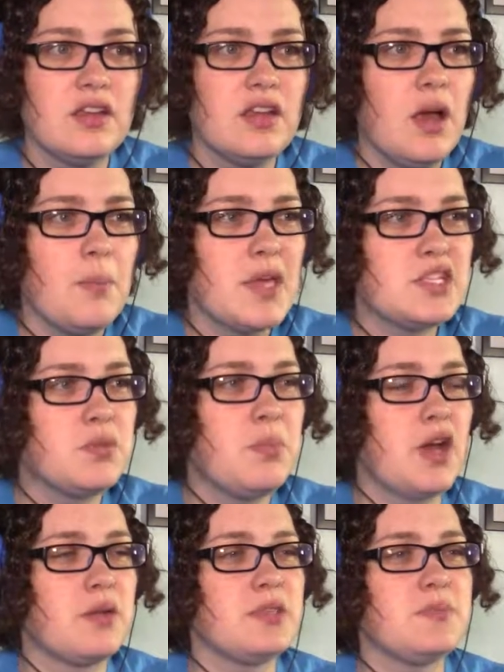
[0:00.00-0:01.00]
Master
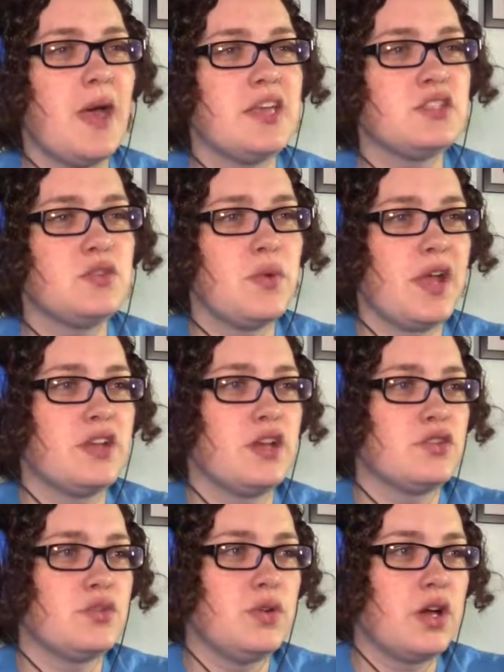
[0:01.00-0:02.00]
Barnabas passed away not
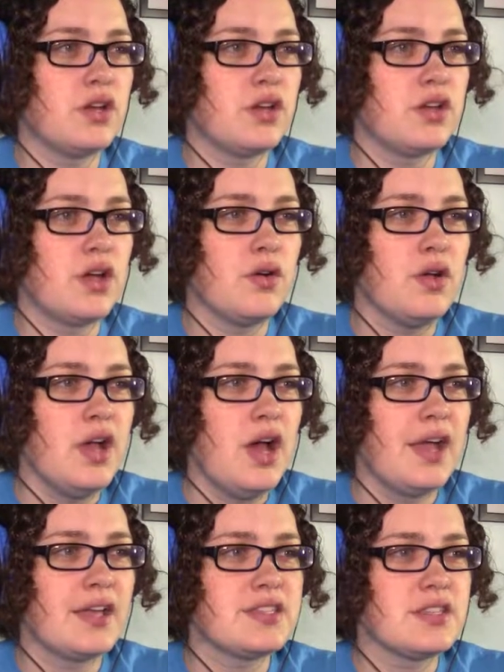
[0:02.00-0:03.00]
too long ago.
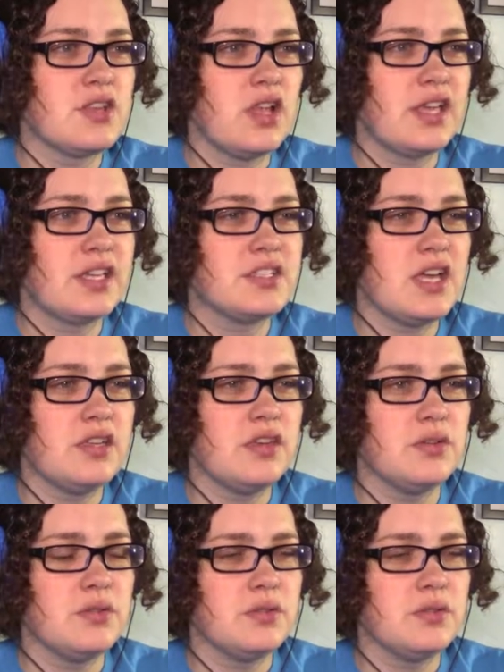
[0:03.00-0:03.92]
I guess that's all I can tell you.